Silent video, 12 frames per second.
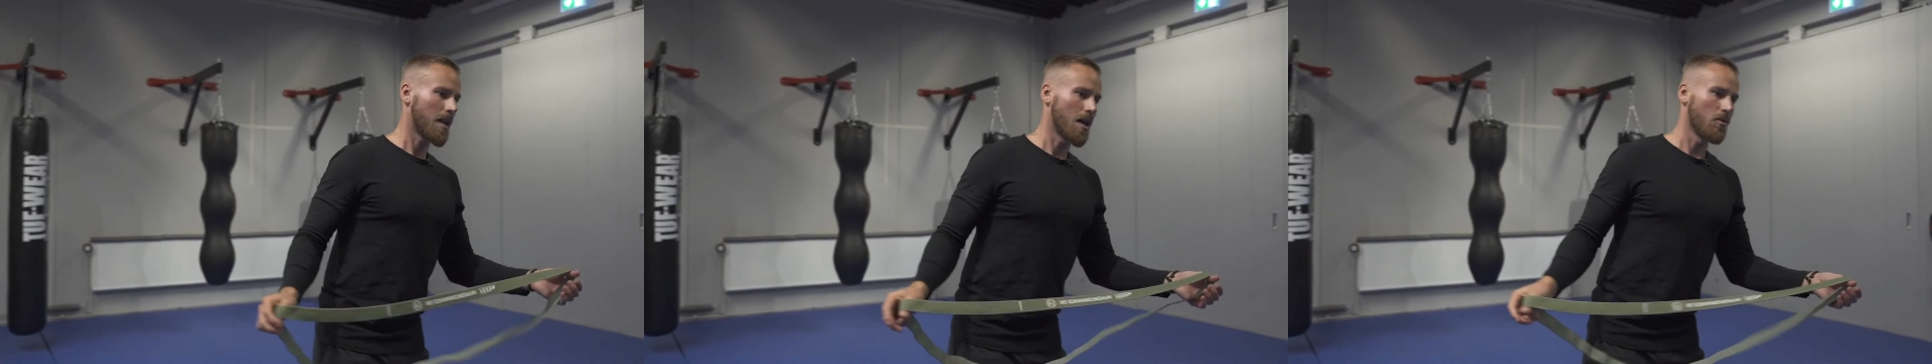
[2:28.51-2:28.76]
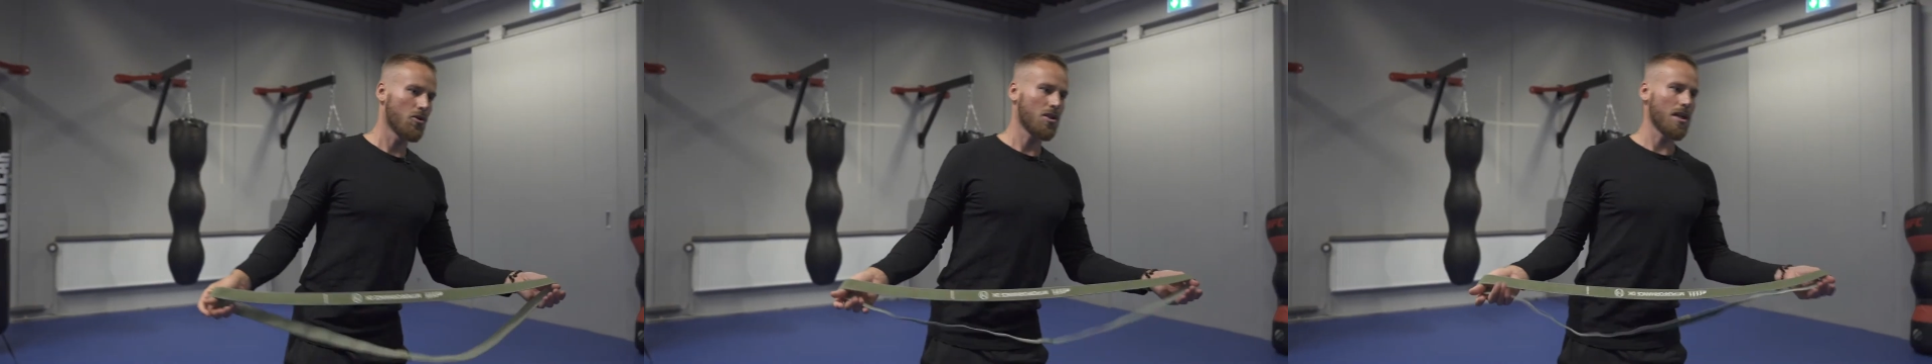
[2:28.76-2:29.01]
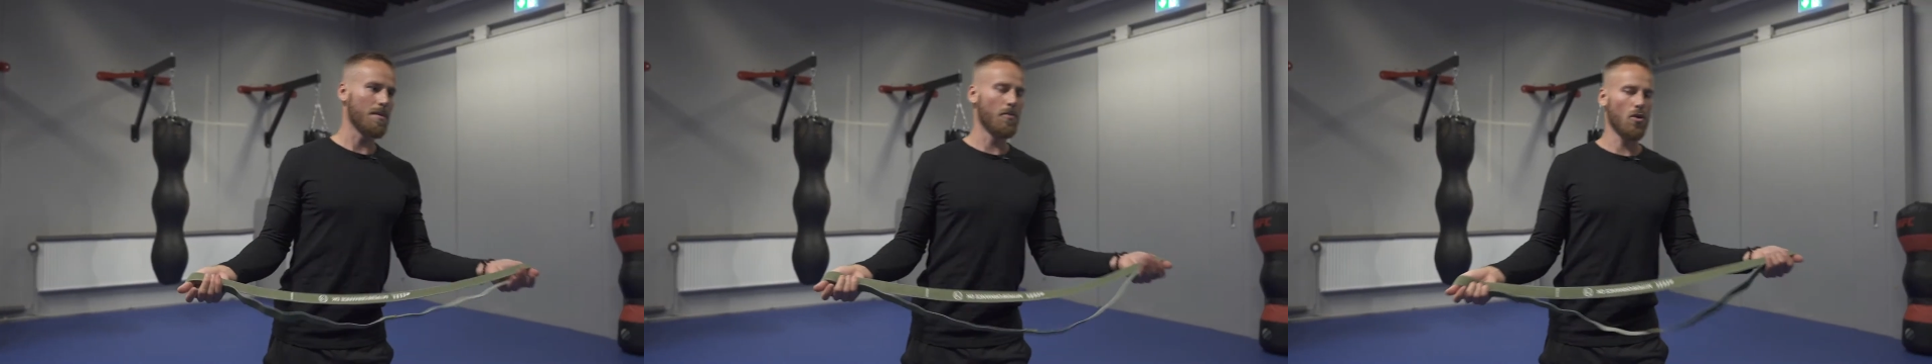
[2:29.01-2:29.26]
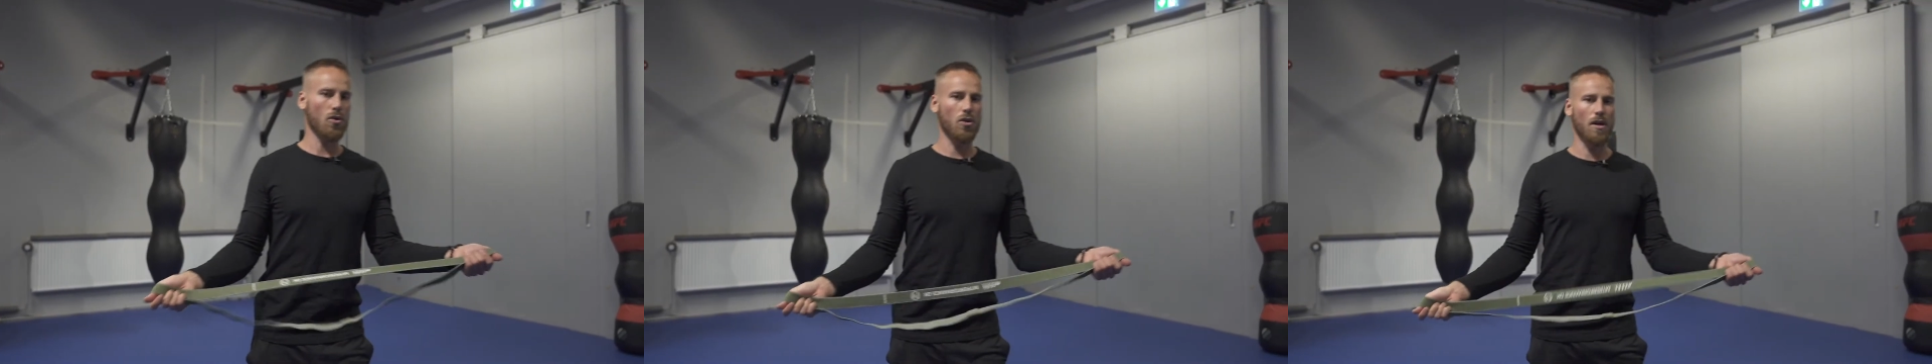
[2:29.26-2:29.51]
I would say,
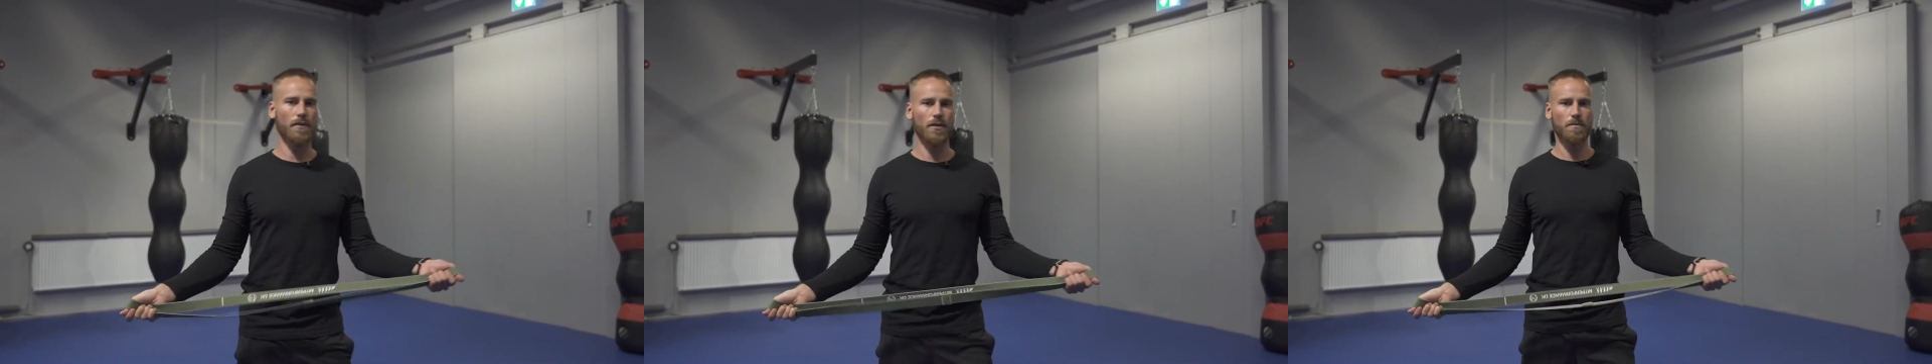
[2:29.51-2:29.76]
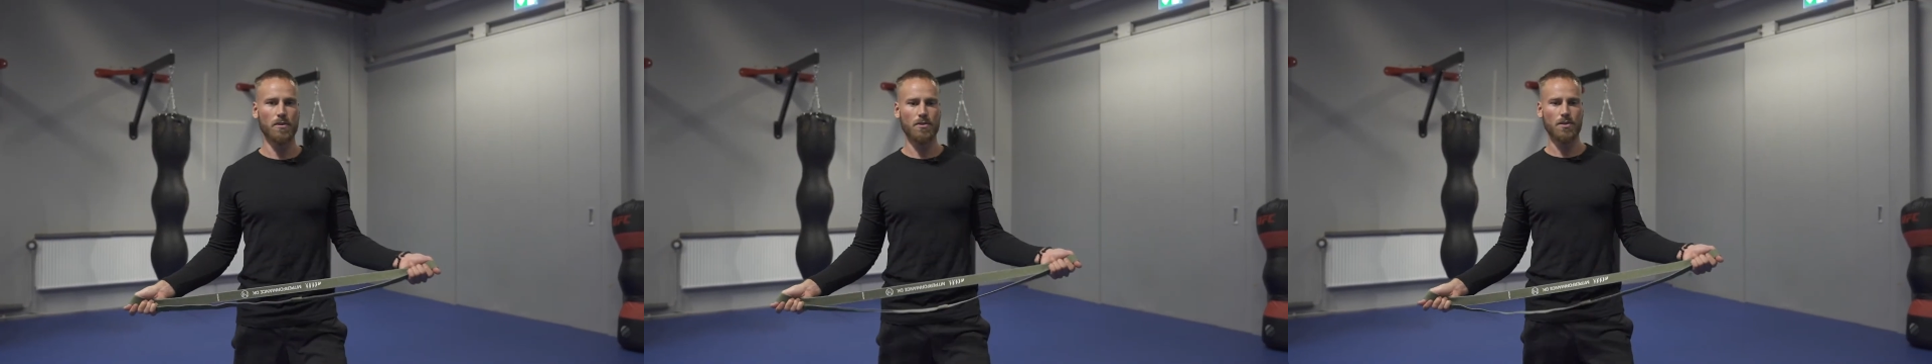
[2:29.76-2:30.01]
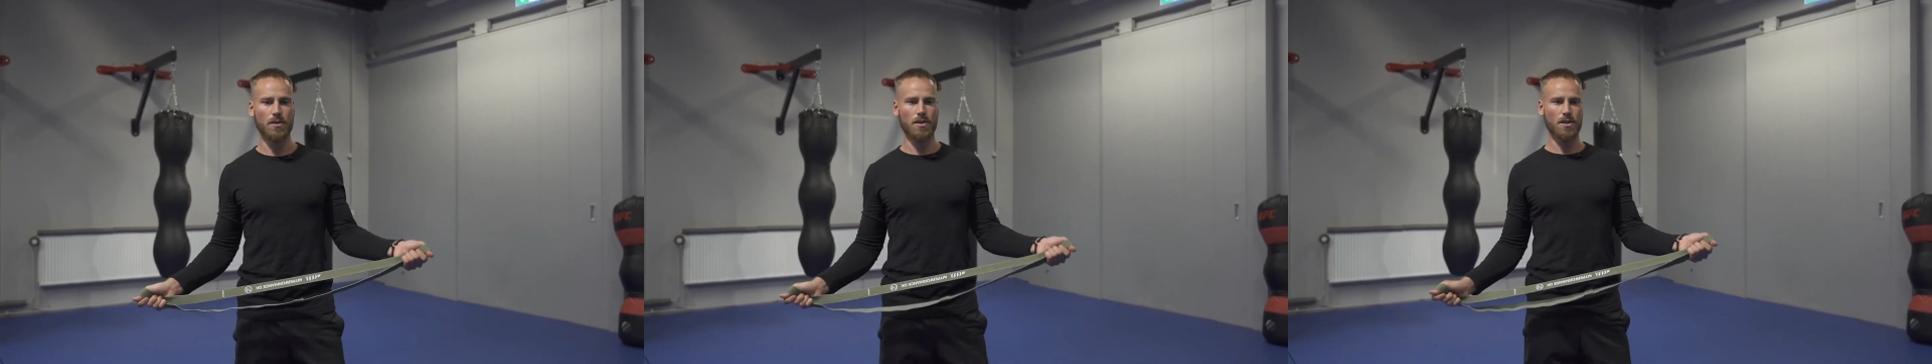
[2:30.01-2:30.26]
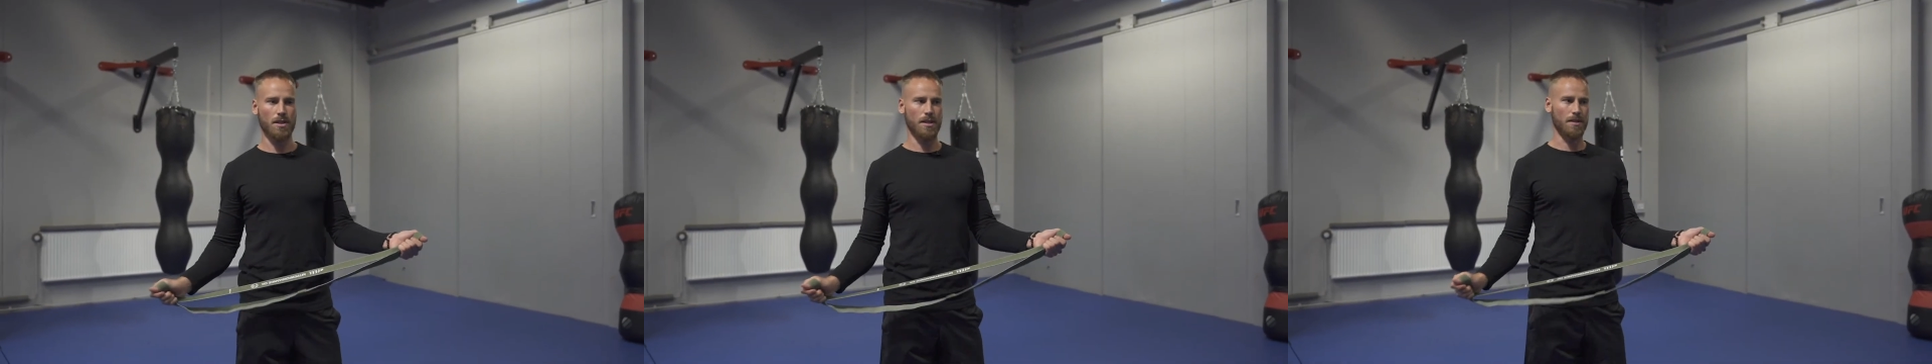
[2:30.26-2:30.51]
more comfortable to the
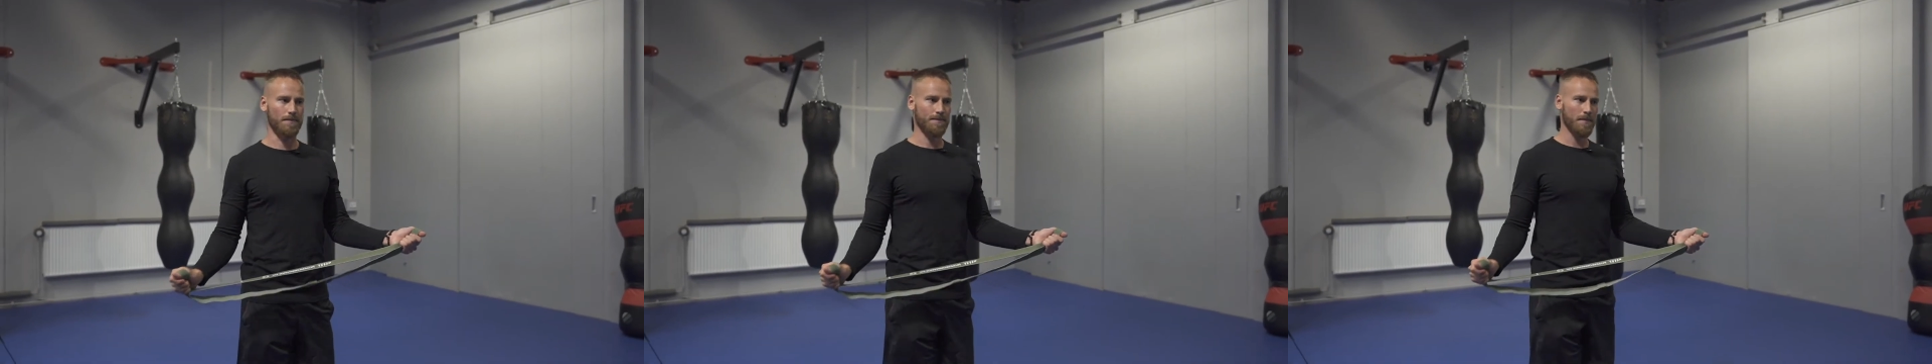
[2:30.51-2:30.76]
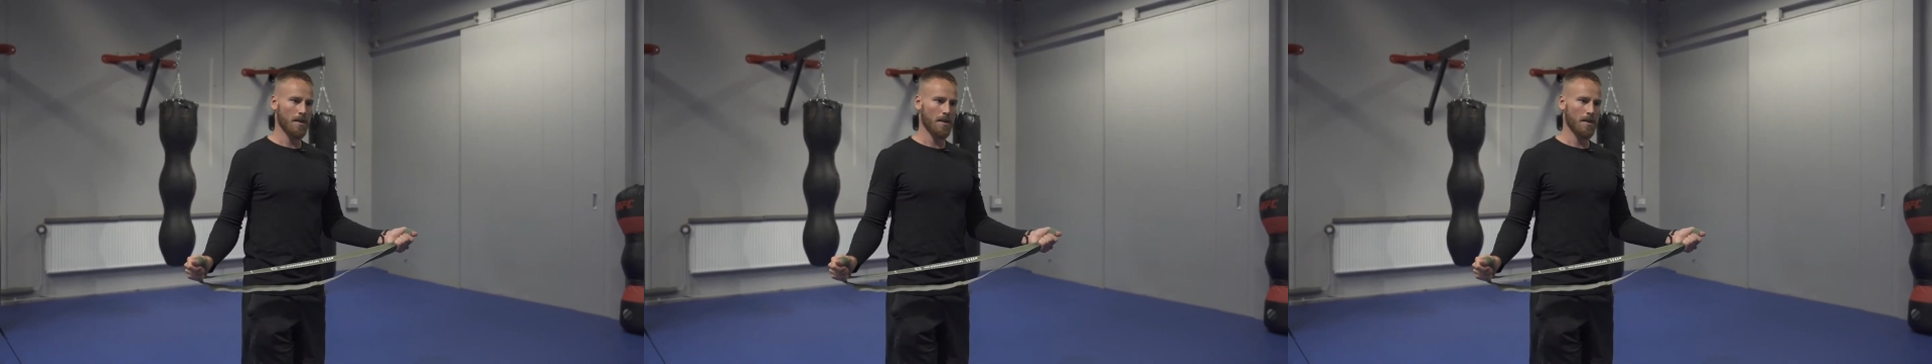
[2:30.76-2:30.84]
skin